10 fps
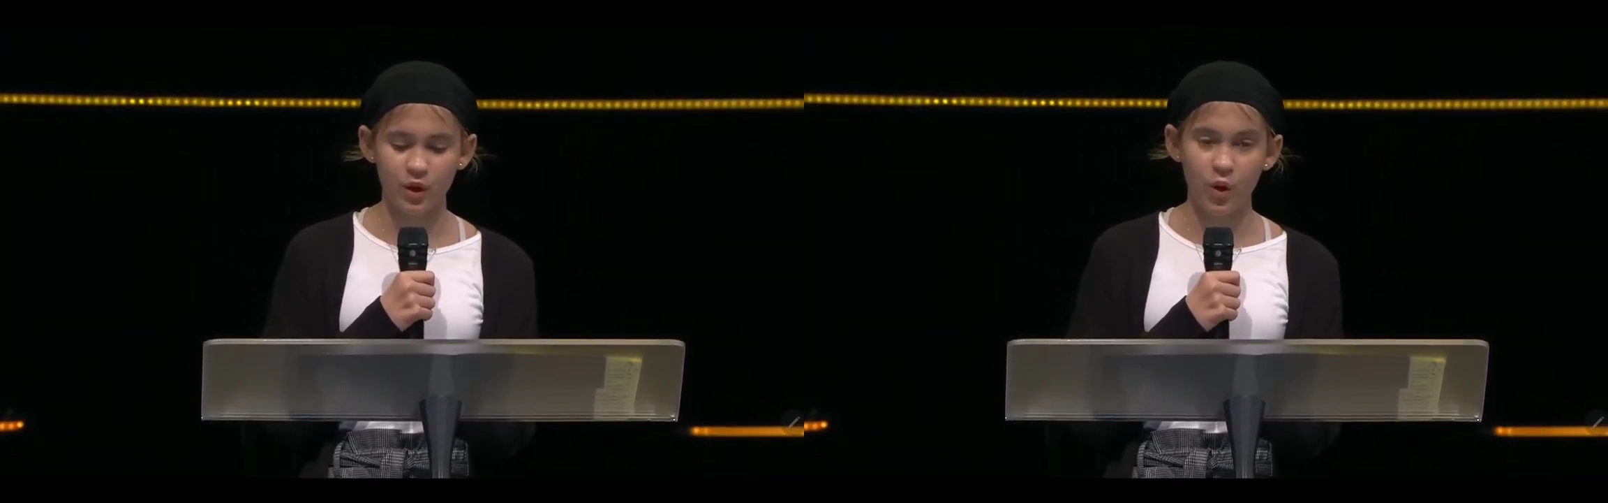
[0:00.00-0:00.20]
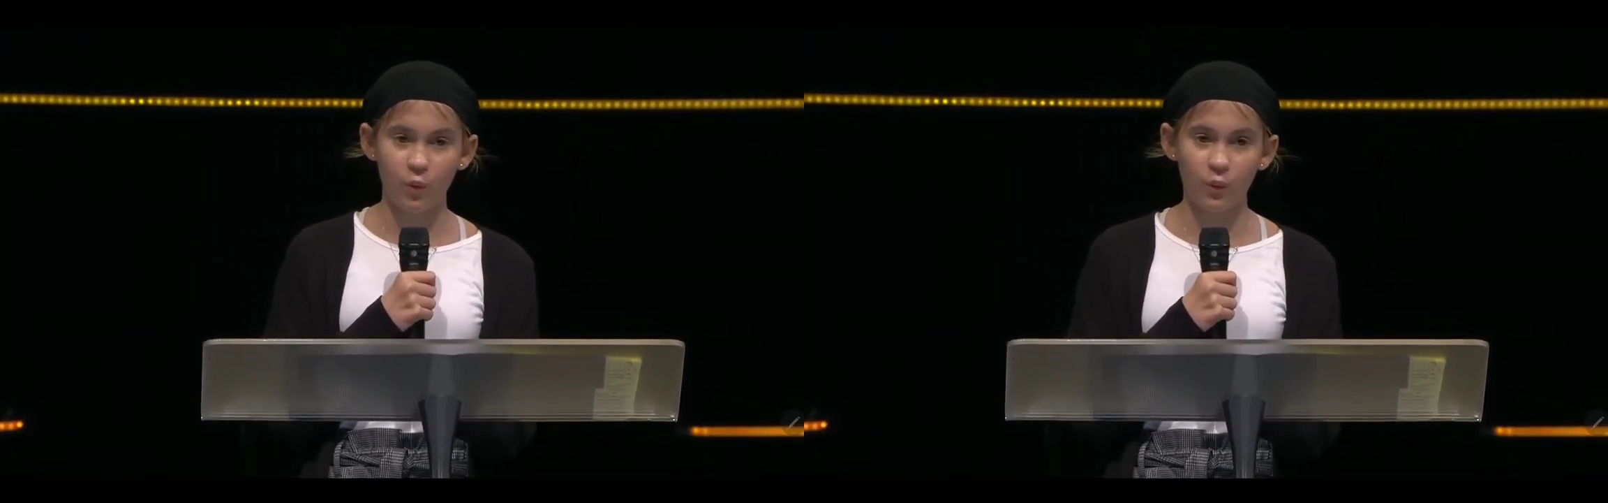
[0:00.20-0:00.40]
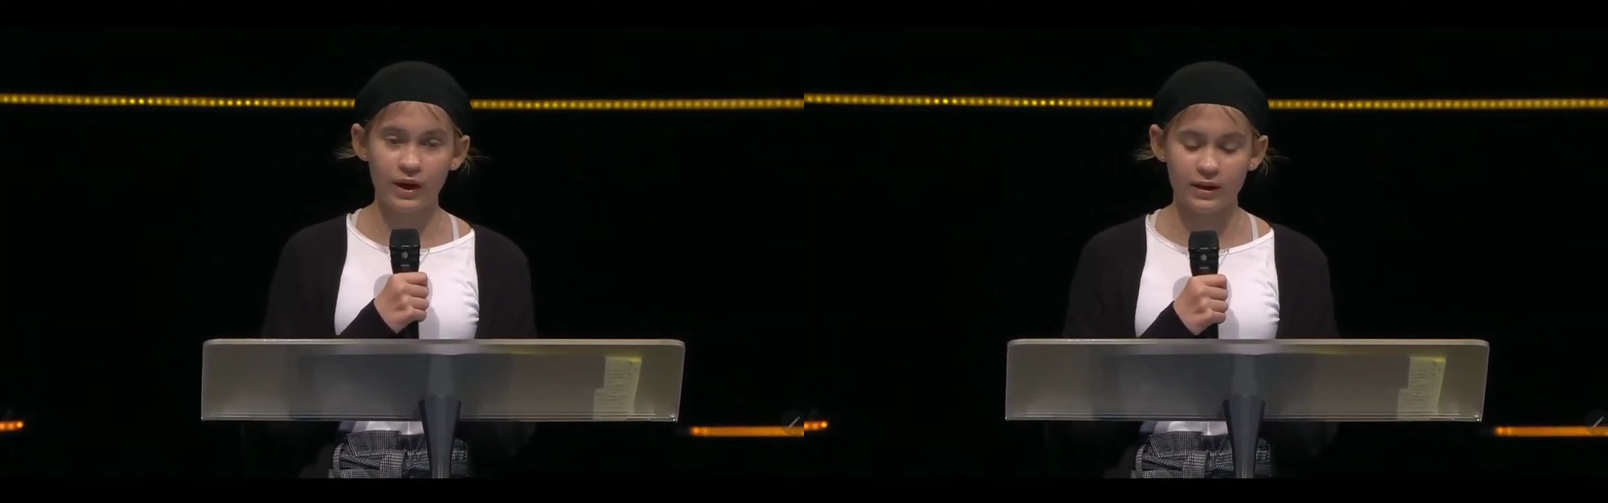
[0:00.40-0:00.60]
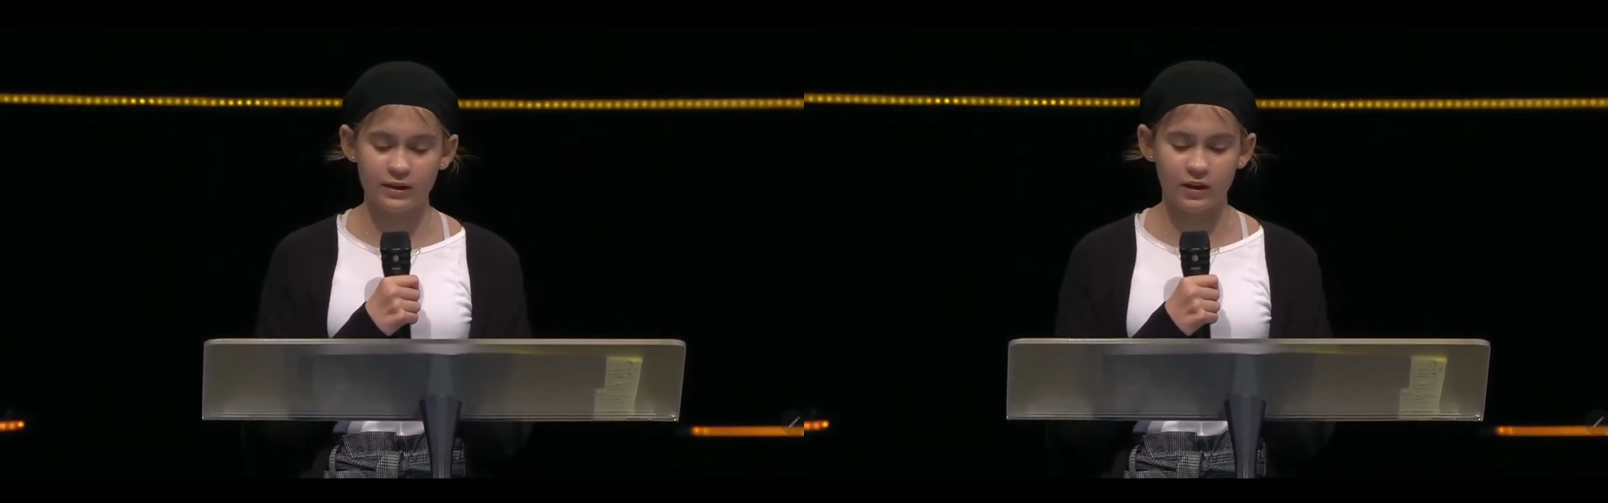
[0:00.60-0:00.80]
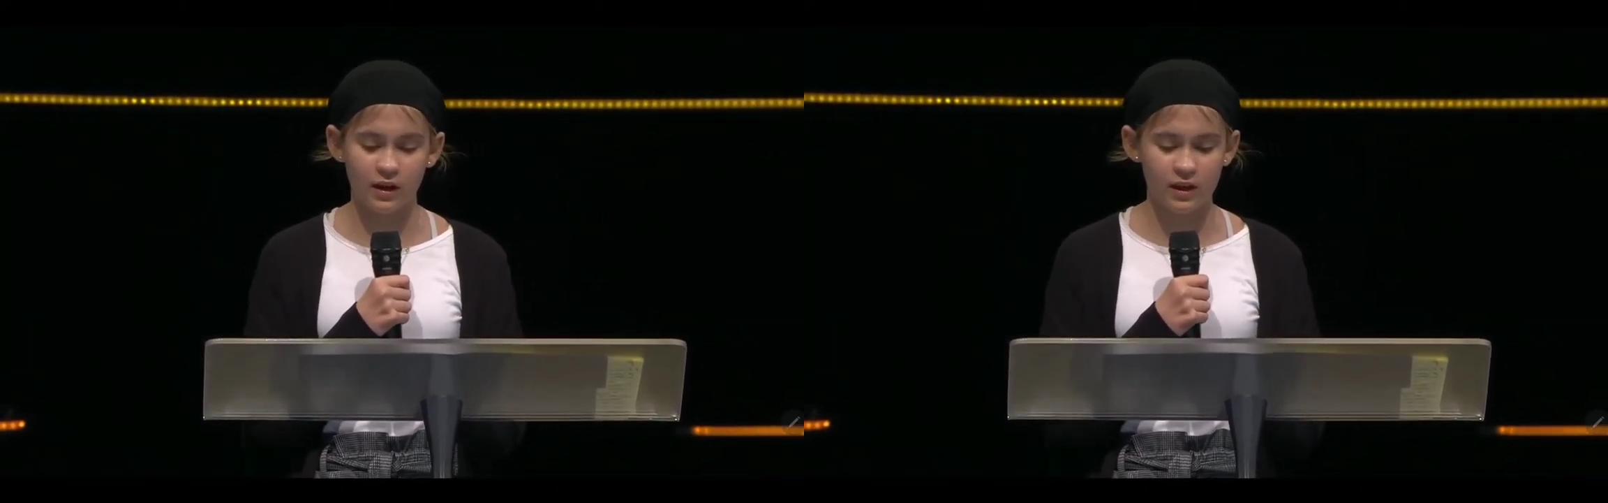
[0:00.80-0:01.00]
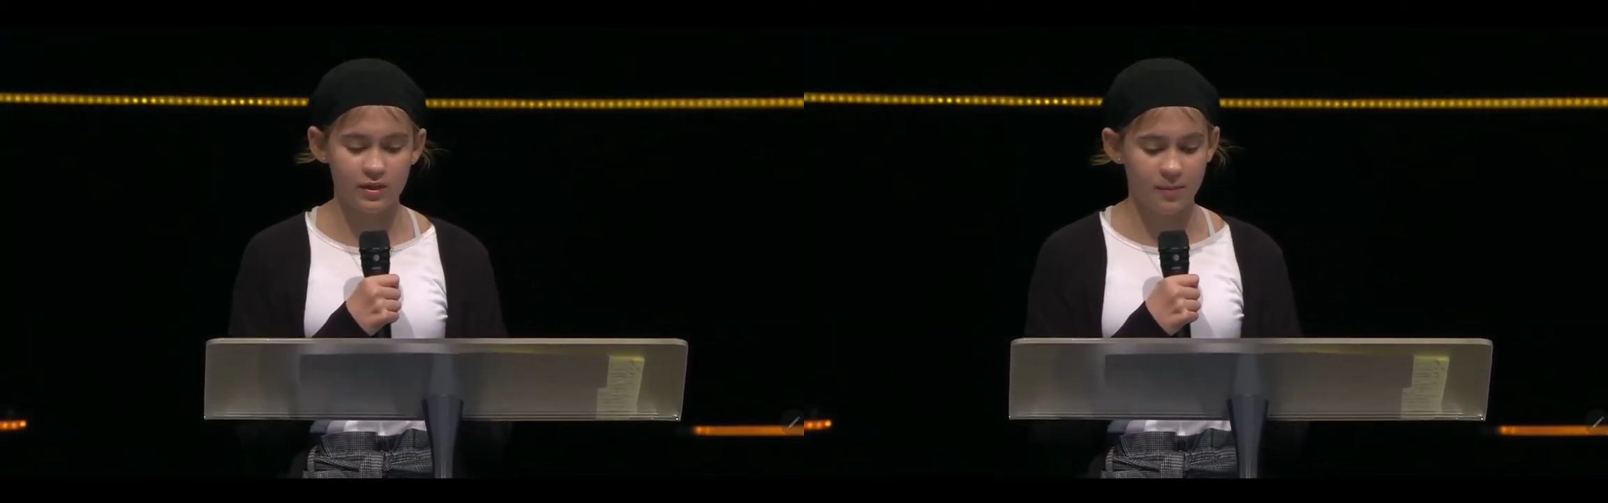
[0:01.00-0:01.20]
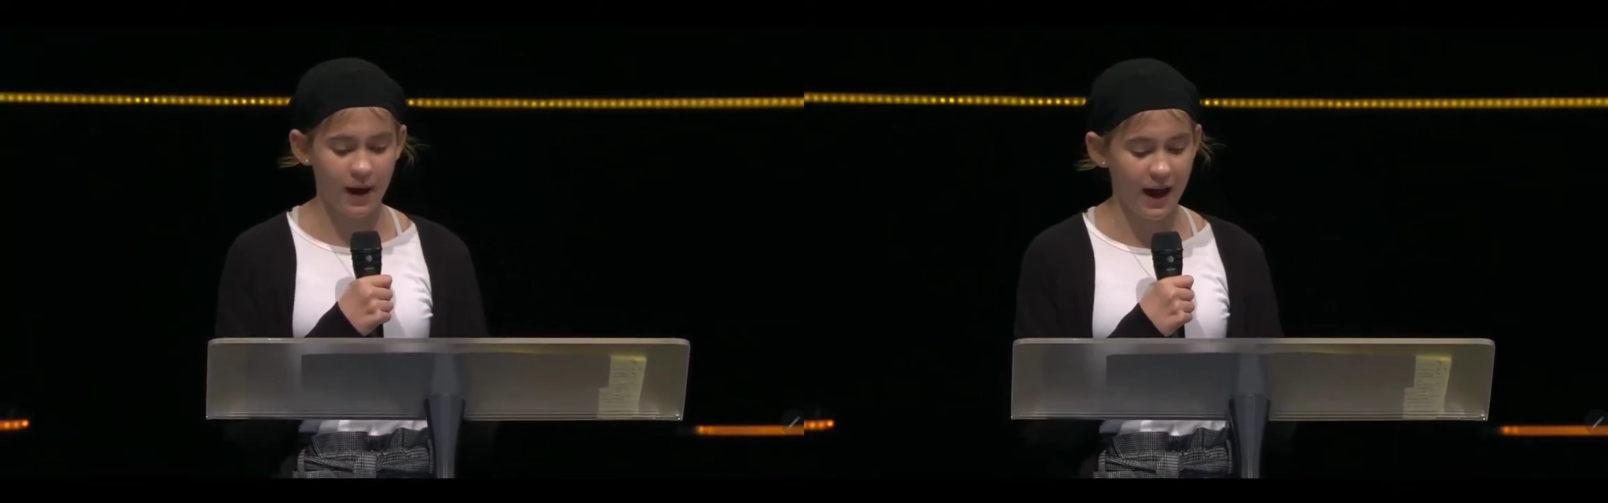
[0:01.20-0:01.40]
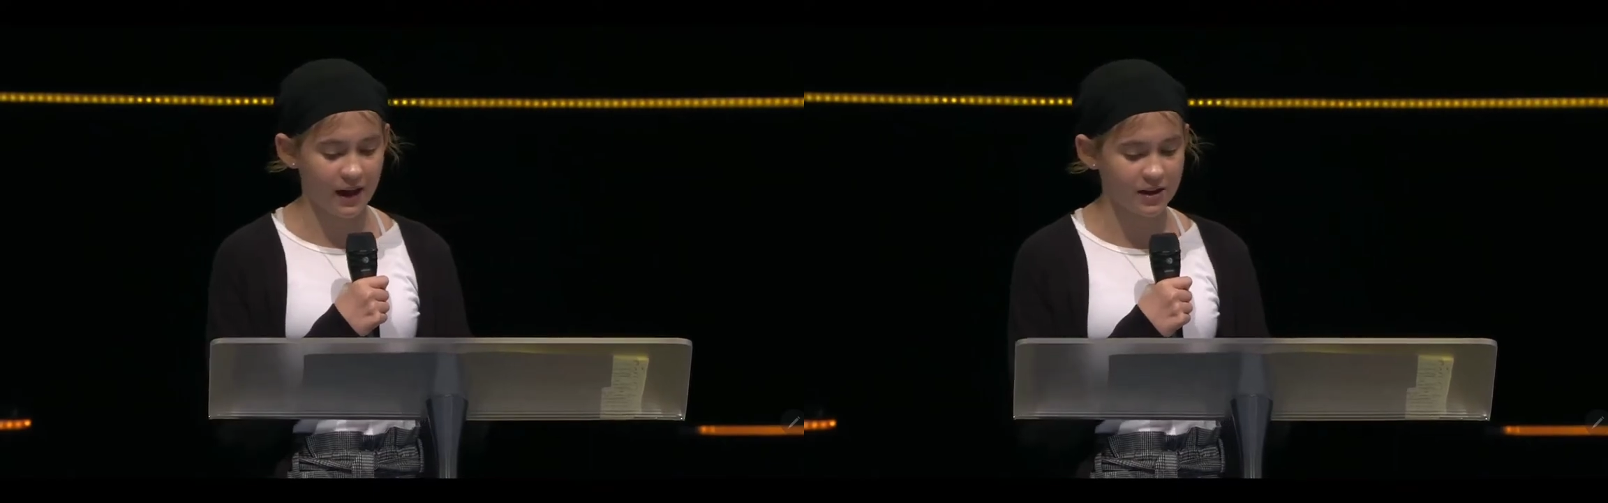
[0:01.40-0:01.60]
When, in the
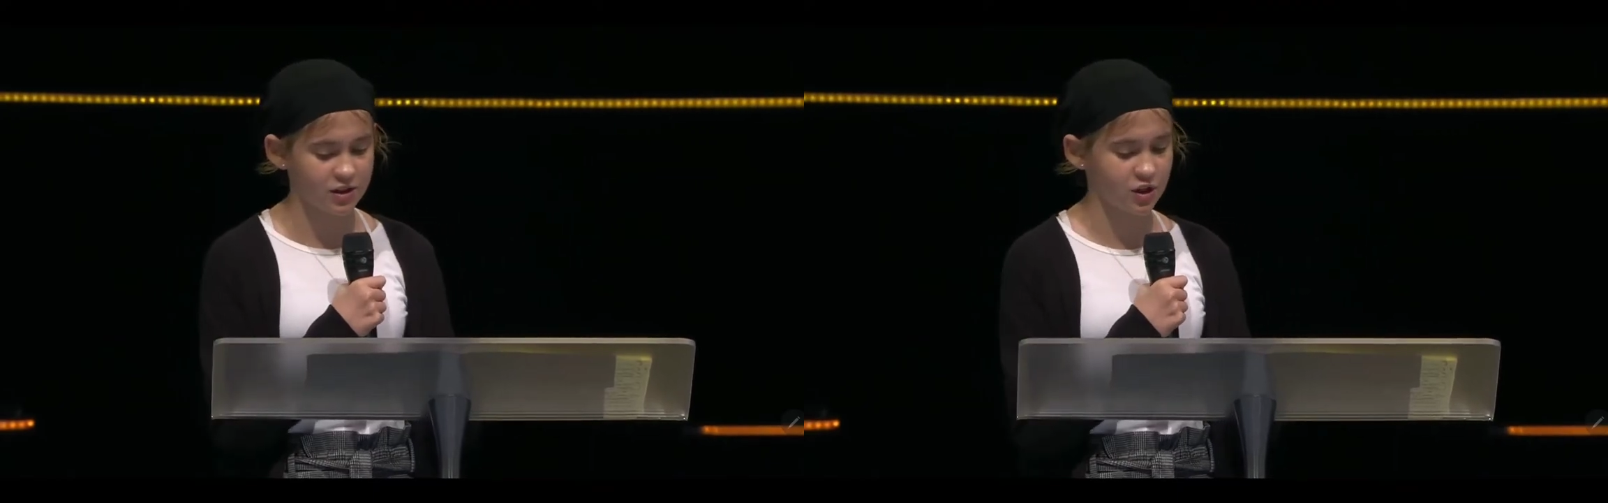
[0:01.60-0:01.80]
past,